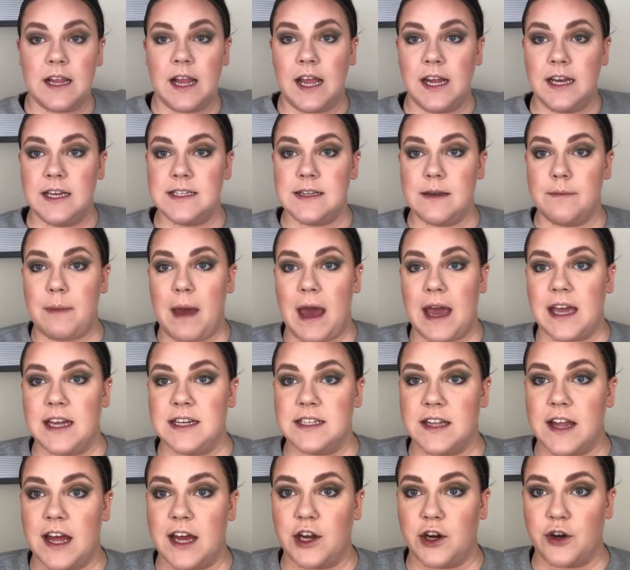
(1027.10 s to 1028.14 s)
and dip back
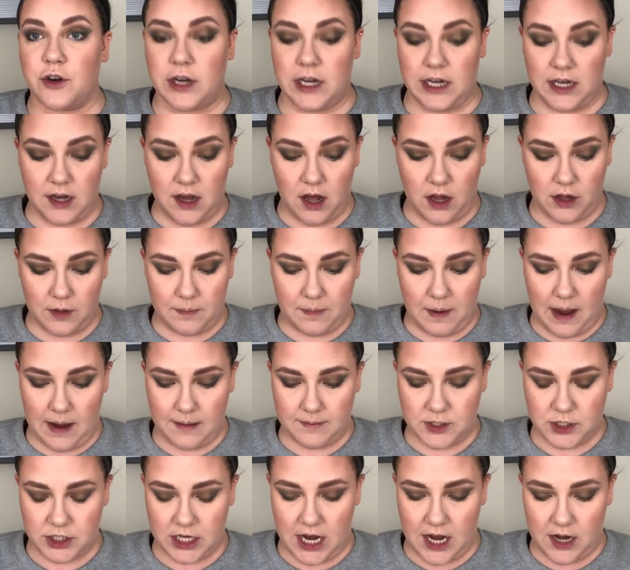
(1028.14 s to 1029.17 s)
into that green
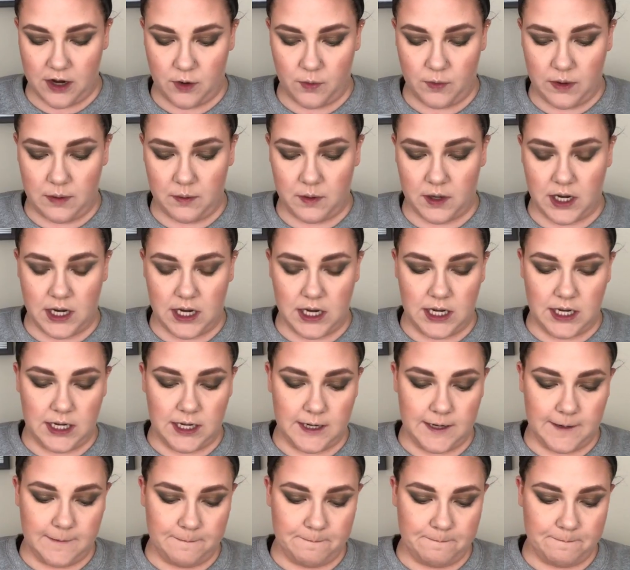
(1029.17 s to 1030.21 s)
ColourPop shadow we were in.